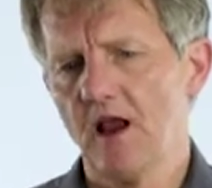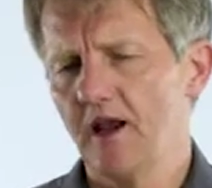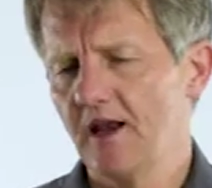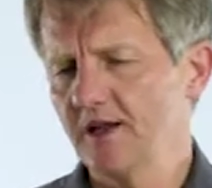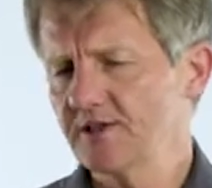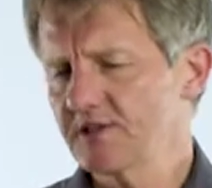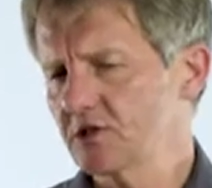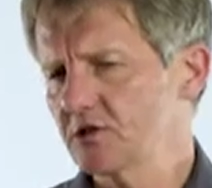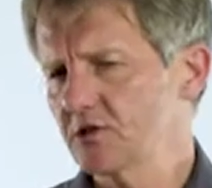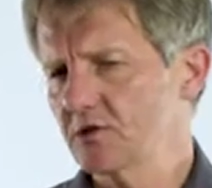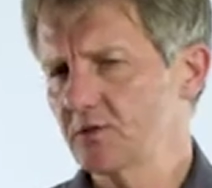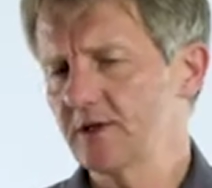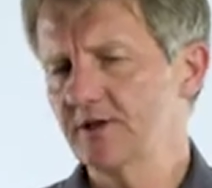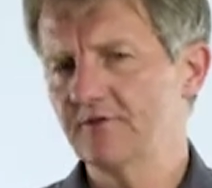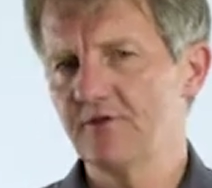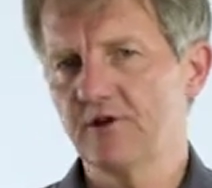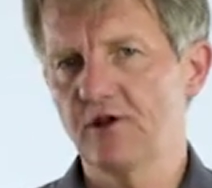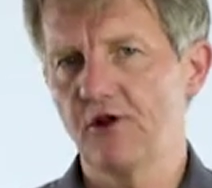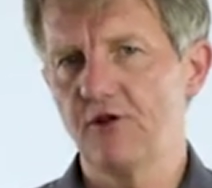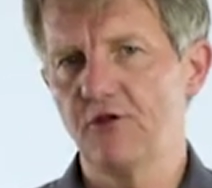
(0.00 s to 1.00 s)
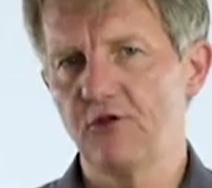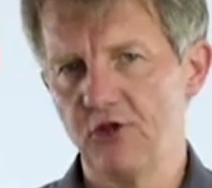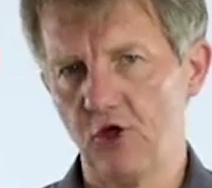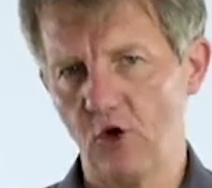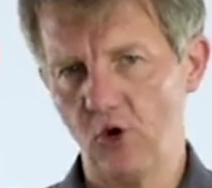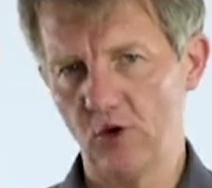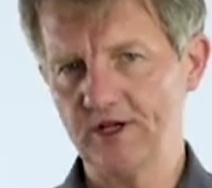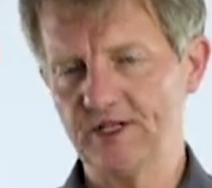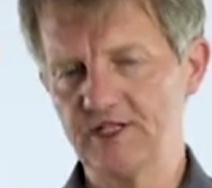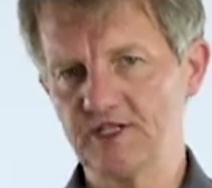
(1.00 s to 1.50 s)
Let's do a bit of a
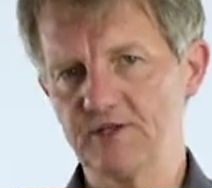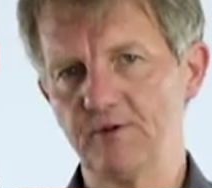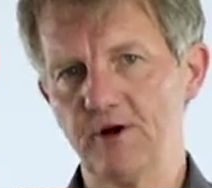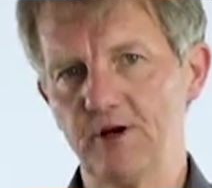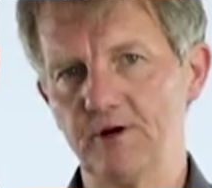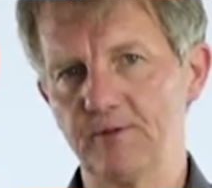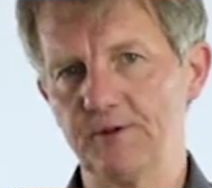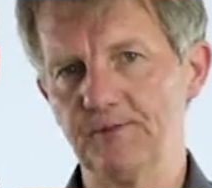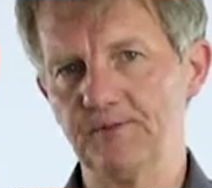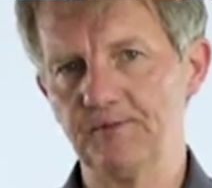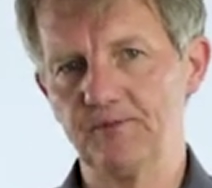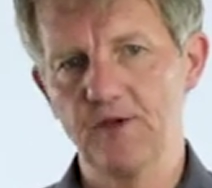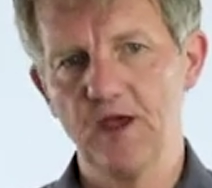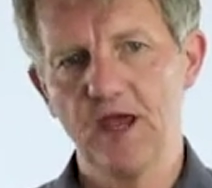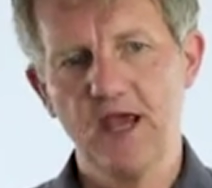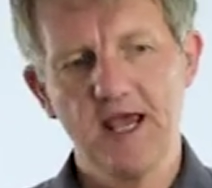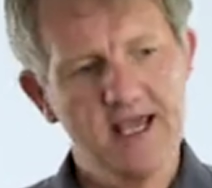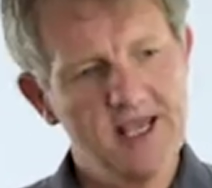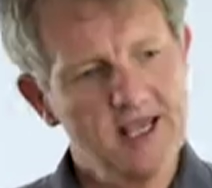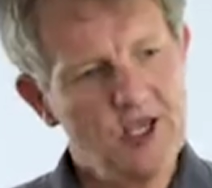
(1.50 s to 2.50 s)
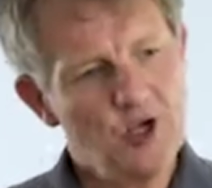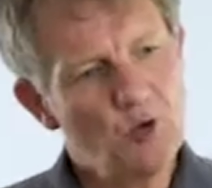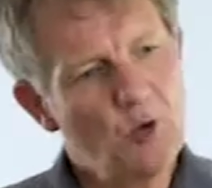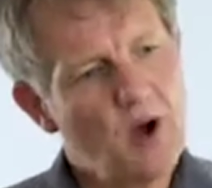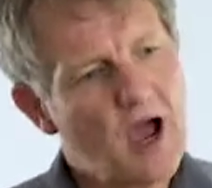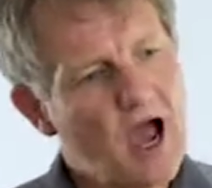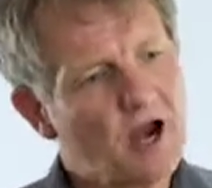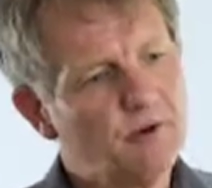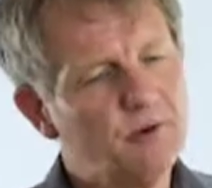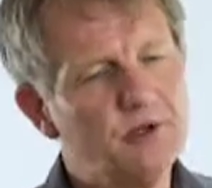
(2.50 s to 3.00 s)
thought experiment. Here you
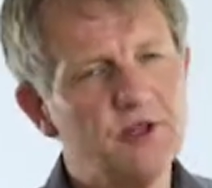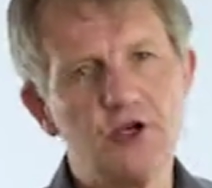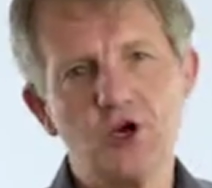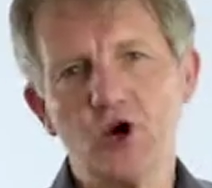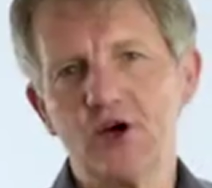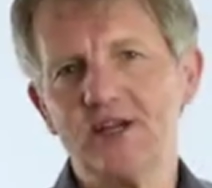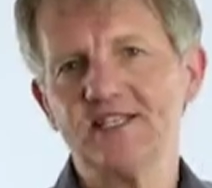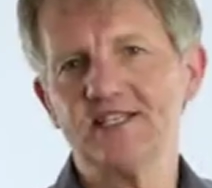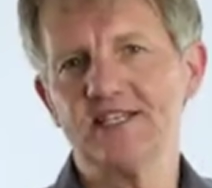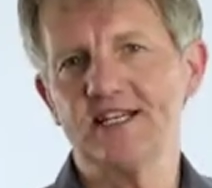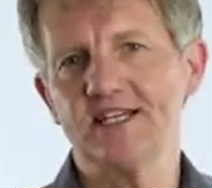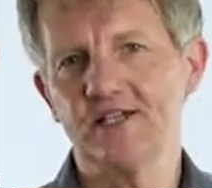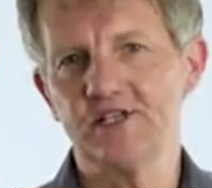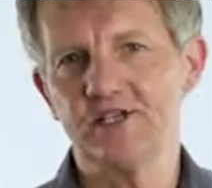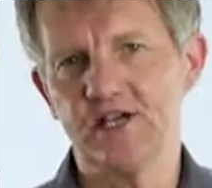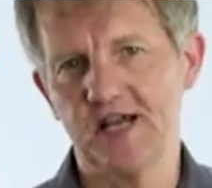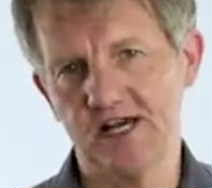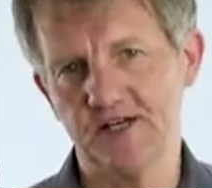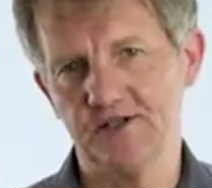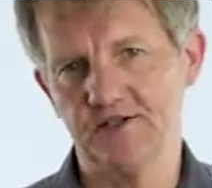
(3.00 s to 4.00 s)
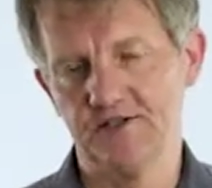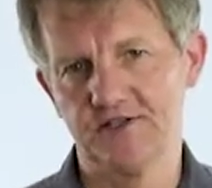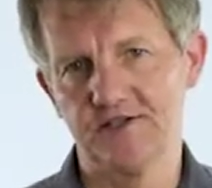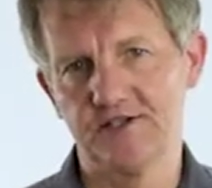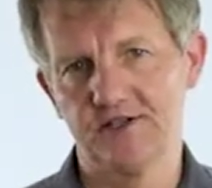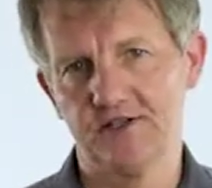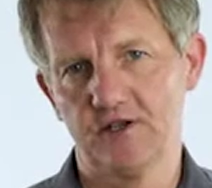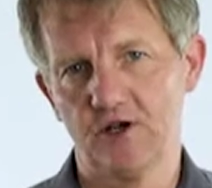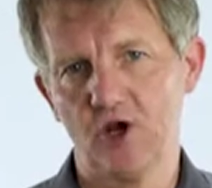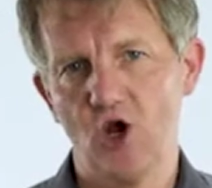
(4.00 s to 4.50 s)
are in the
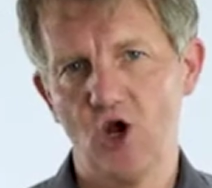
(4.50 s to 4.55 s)
1910s.